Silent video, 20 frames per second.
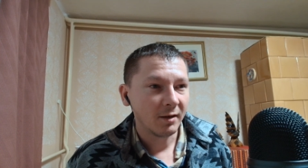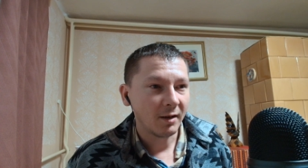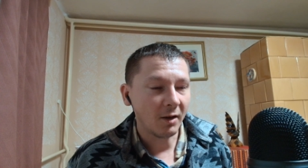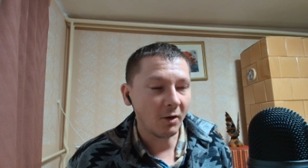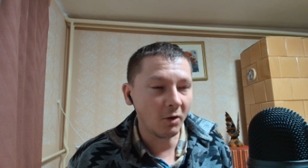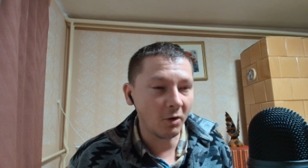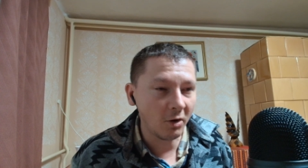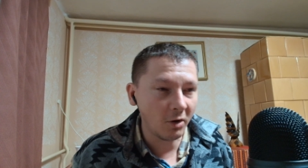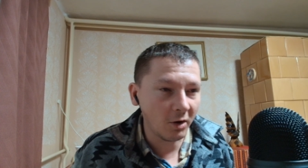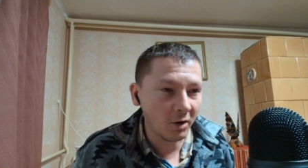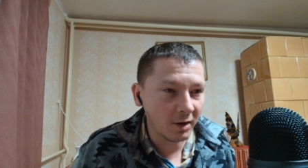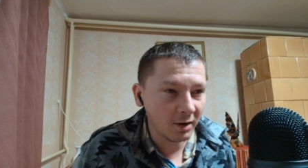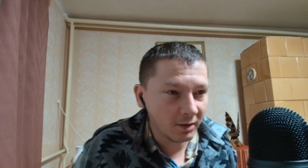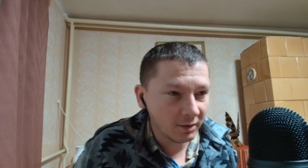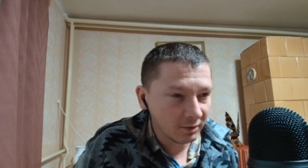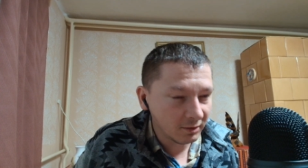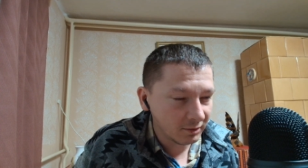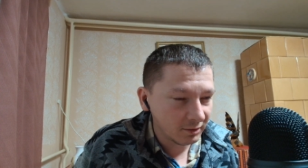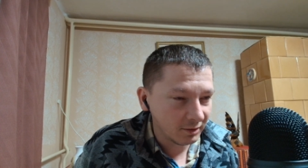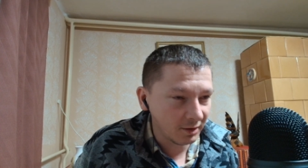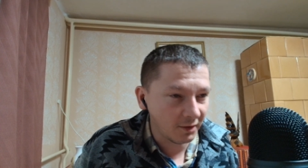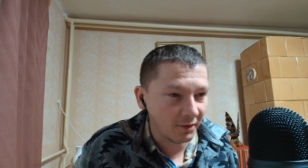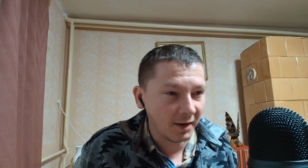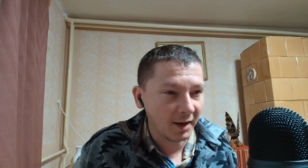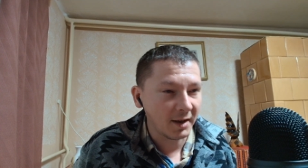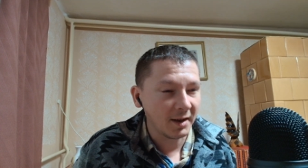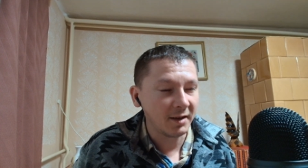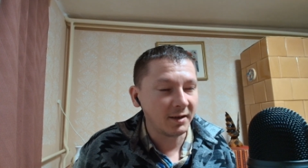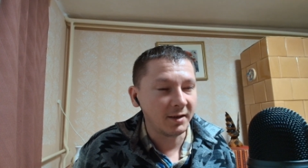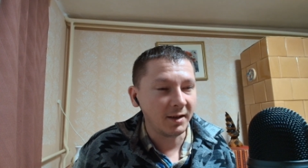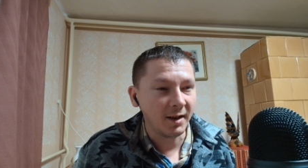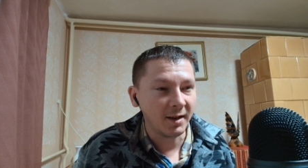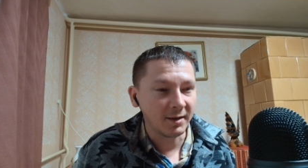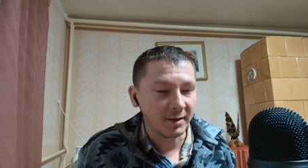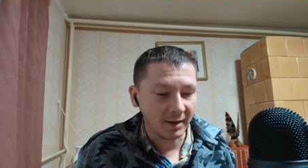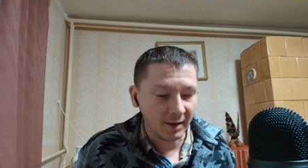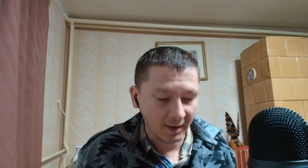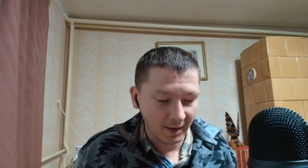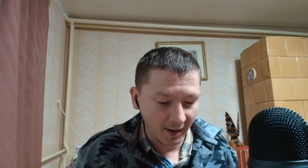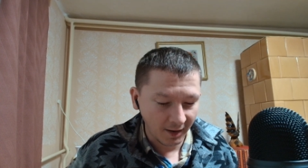or the reality is
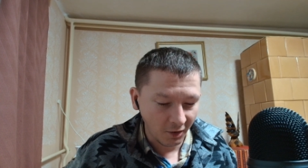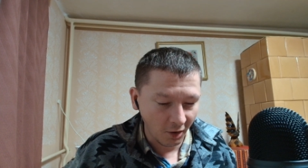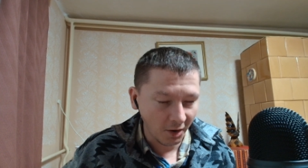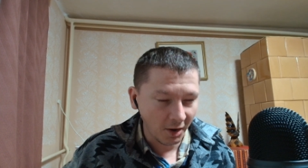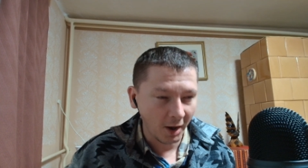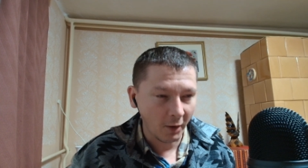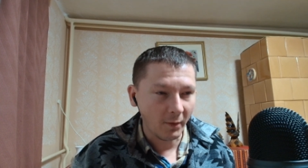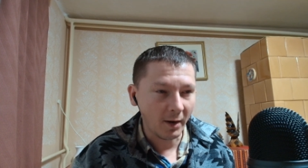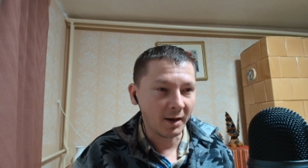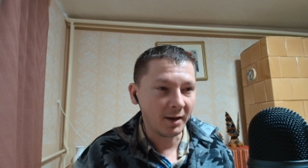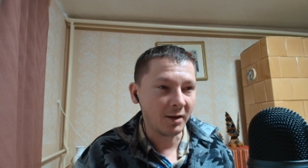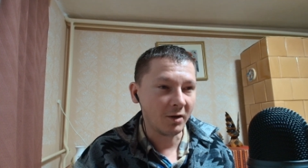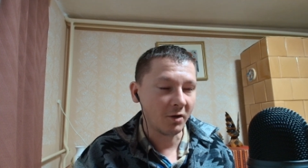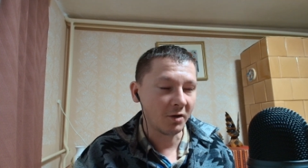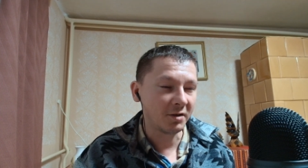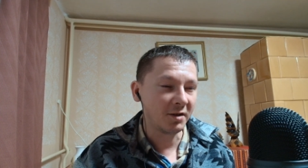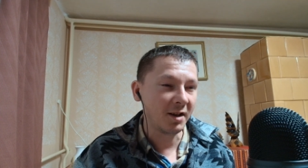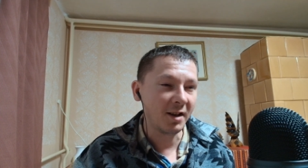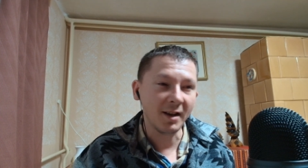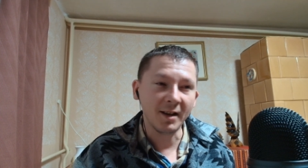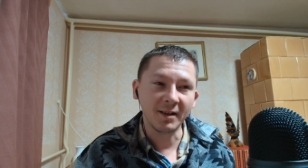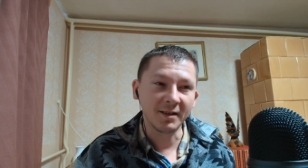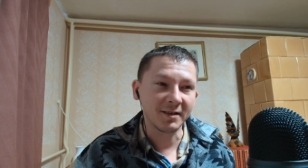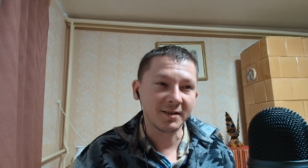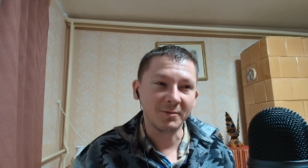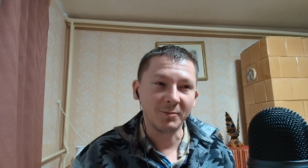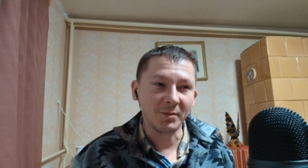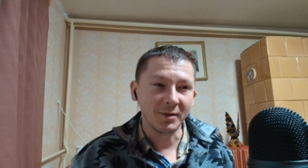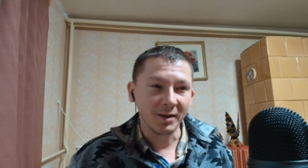that I don't have any audience